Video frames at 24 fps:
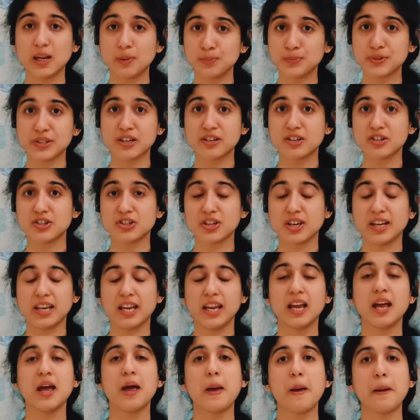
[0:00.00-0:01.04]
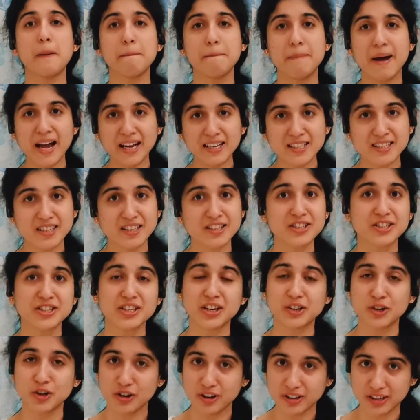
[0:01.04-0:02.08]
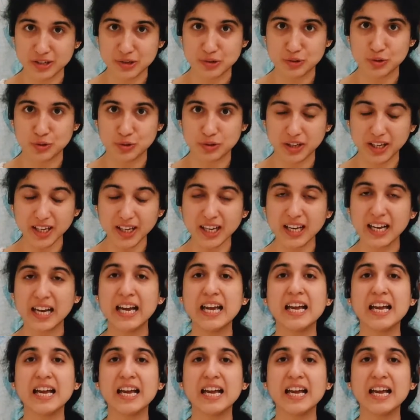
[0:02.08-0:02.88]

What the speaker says: hip surgery, back surgery, or injury,